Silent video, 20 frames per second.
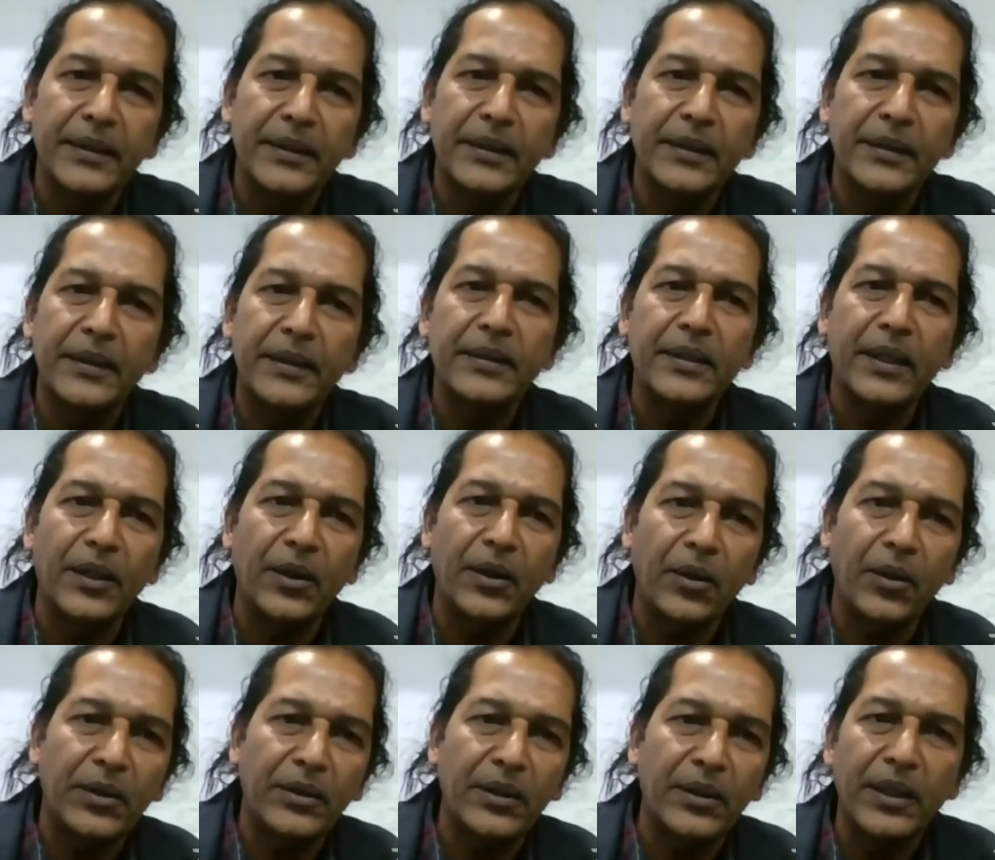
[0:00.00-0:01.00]
these are
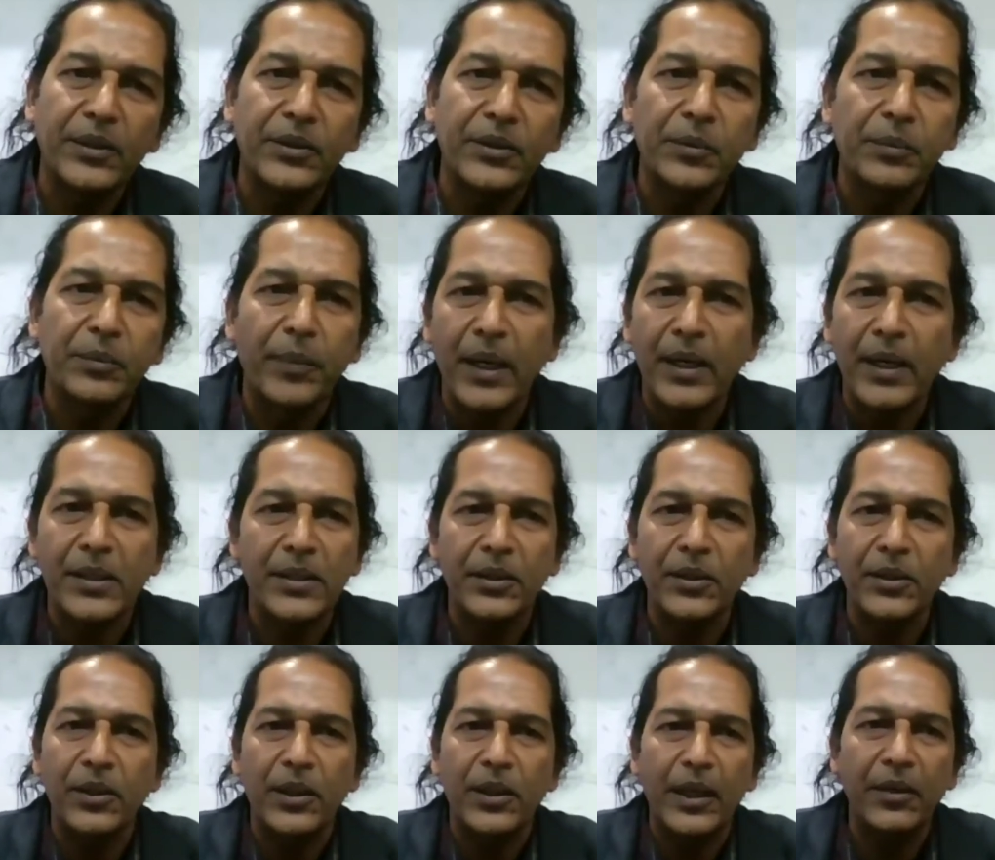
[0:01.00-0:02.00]
not things you pass in a
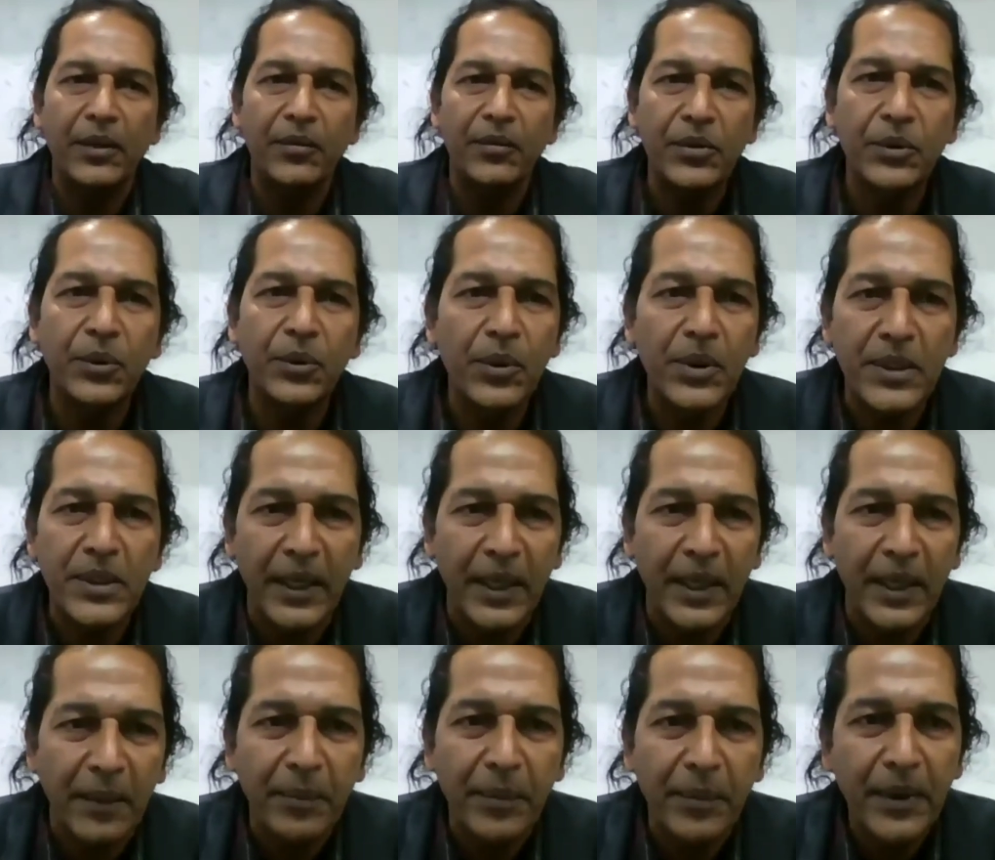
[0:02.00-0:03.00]
kind of school setup.